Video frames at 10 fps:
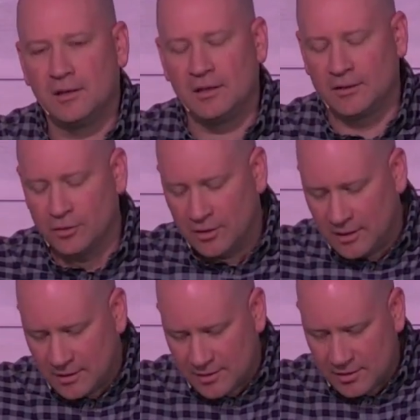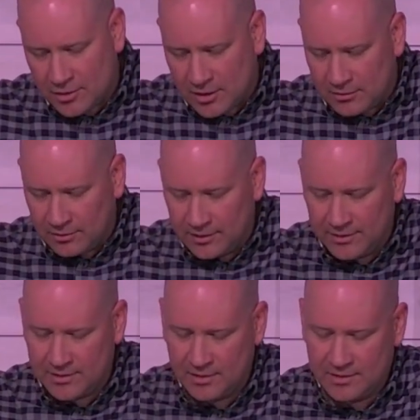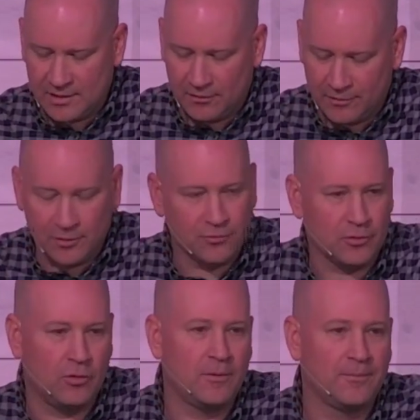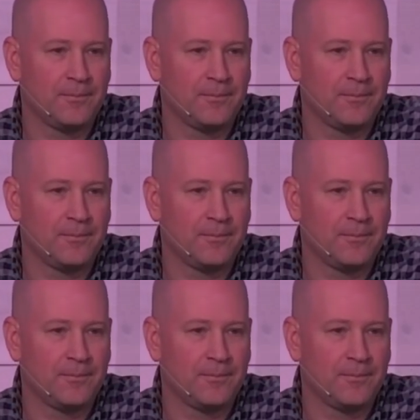and goodness and gentleness and self control.